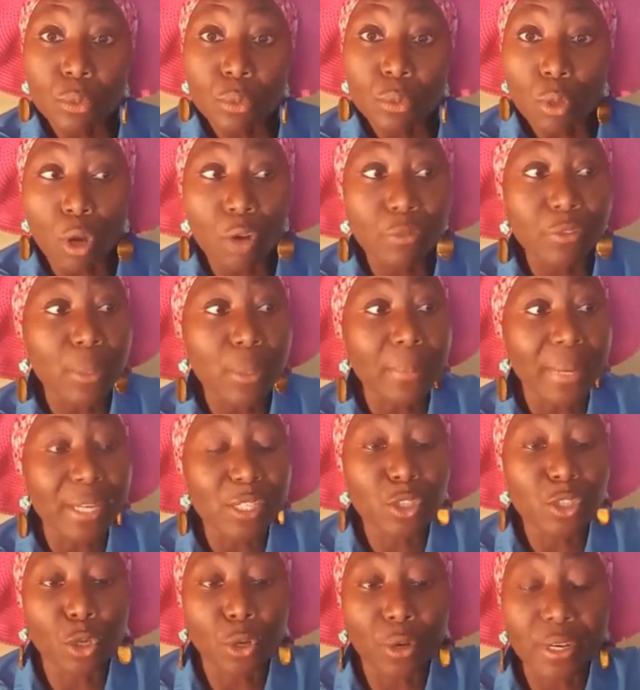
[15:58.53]
of the
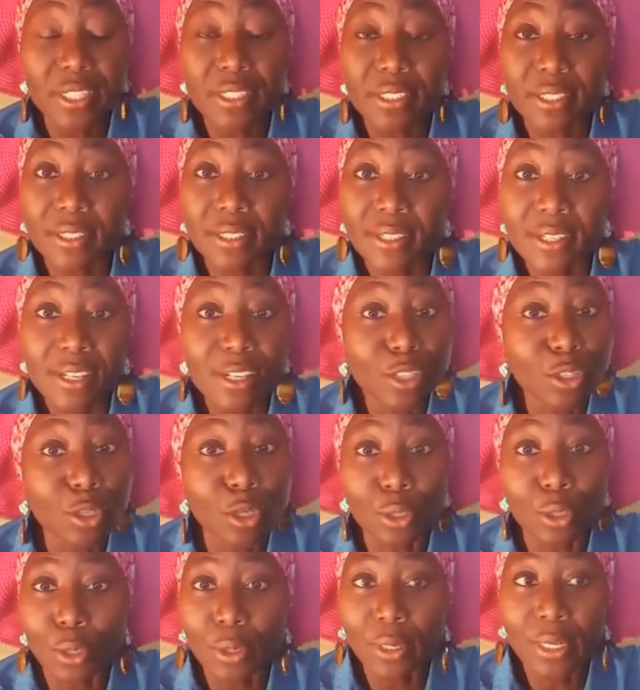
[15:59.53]
majority, no
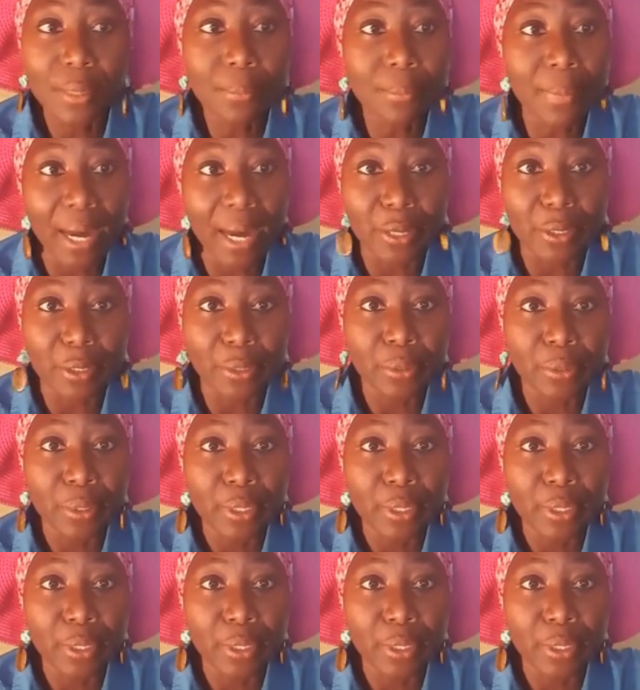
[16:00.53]
longer matter.